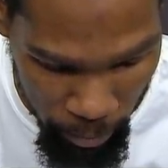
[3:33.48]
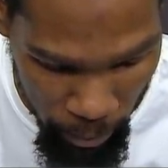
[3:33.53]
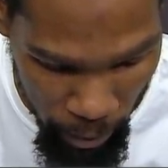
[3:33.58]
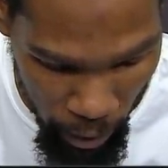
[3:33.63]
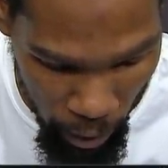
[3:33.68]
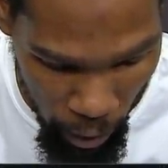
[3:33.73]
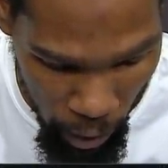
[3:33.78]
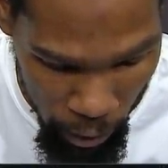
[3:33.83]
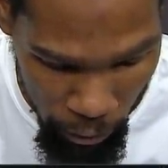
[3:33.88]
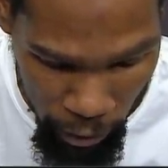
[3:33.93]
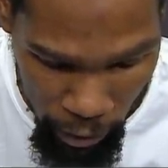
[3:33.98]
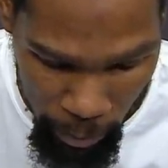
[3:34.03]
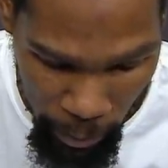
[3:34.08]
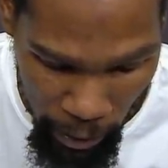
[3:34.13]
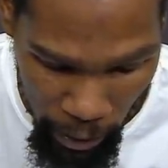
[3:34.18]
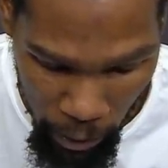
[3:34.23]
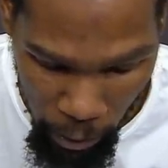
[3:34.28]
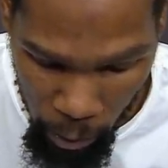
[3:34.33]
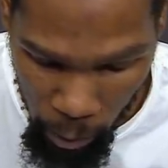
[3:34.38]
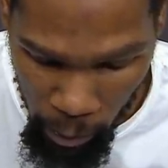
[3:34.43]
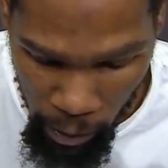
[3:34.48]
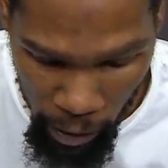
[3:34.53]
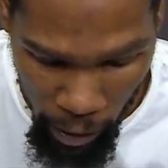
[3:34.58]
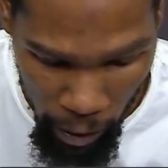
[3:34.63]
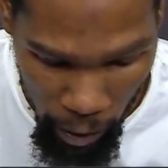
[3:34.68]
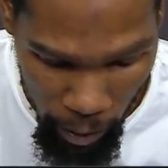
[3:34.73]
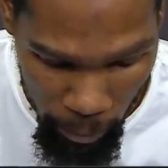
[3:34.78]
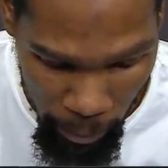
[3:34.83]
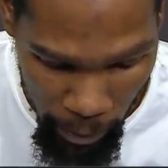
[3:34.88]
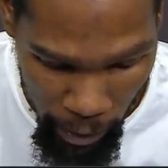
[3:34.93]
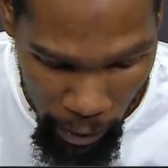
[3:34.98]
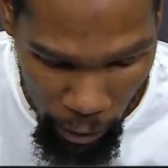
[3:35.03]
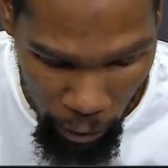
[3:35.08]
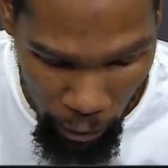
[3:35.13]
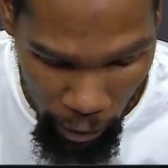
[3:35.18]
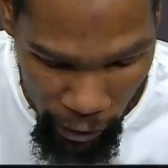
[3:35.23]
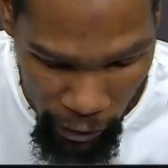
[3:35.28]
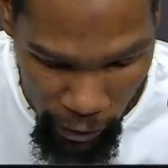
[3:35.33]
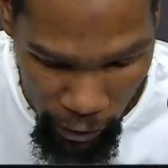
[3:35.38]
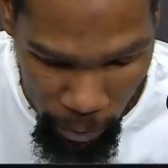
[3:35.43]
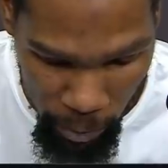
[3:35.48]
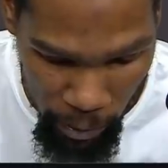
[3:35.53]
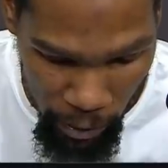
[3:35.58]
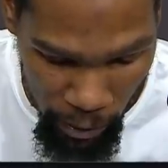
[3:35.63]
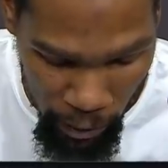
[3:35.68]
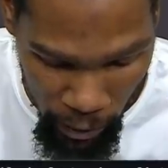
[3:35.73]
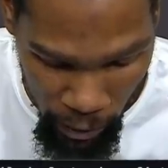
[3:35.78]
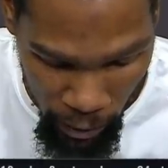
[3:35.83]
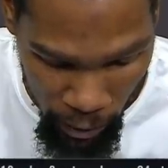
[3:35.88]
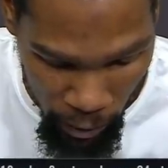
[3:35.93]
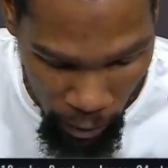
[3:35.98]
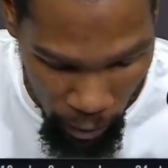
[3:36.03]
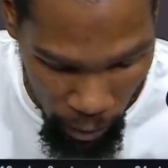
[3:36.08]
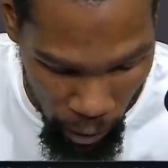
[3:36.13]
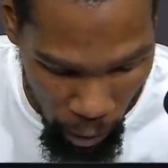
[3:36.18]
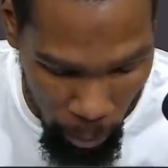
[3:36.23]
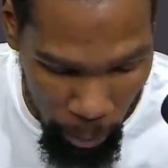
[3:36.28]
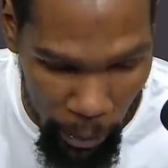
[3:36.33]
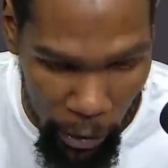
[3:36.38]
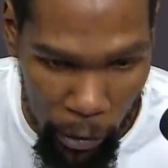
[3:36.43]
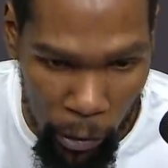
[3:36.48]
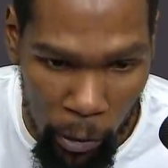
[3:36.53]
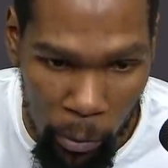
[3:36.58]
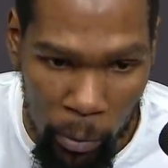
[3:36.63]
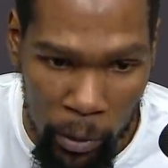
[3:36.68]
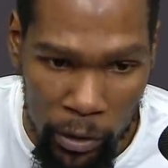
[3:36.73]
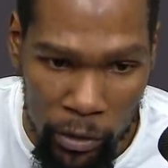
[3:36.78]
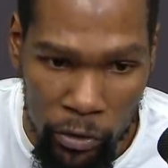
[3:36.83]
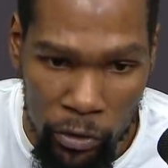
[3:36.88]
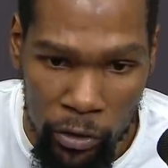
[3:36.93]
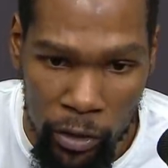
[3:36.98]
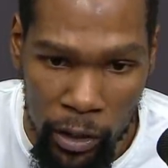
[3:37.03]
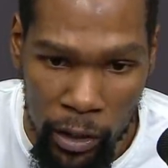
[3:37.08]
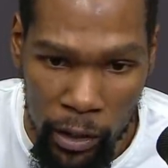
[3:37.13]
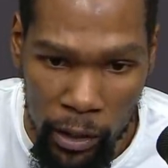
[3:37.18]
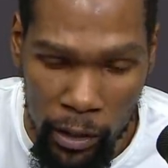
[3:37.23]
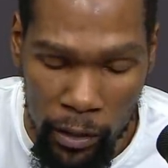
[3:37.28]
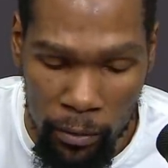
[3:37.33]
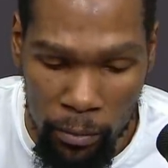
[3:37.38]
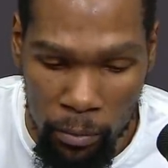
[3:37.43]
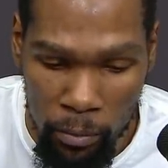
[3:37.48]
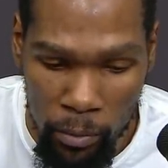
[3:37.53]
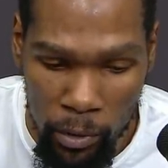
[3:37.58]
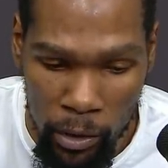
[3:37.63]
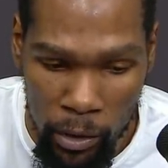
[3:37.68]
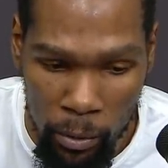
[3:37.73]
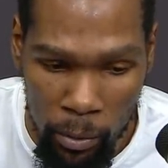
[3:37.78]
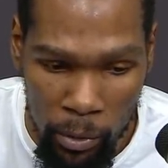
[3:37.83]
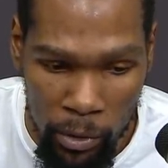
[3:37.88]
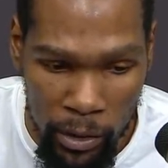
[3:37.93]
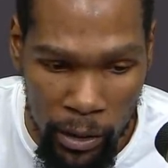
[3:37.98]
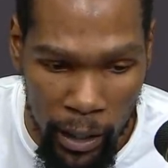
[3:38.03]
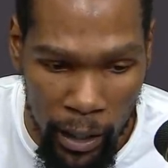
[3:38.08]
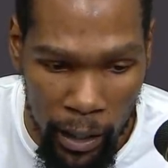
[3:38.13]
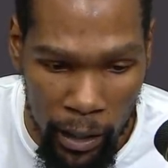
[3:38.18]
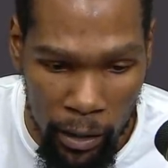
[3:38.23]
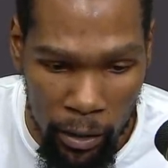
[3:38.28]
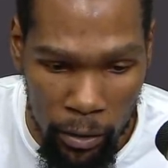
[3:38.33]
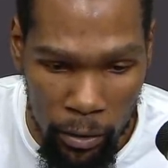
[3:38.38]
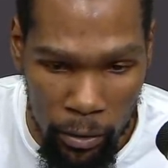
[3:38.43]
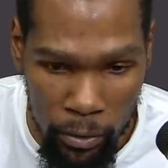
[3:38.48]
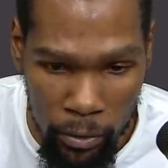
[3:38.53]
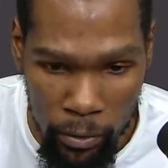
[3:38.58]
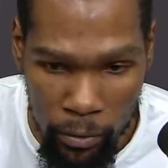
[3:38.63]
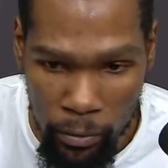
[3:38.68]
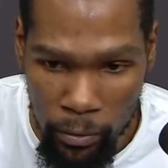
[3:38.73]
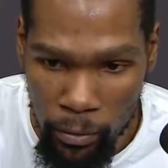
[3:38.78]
all of us being who we are and being aggressive, but, you know, being on one string. And, you know, we'll see how it goes.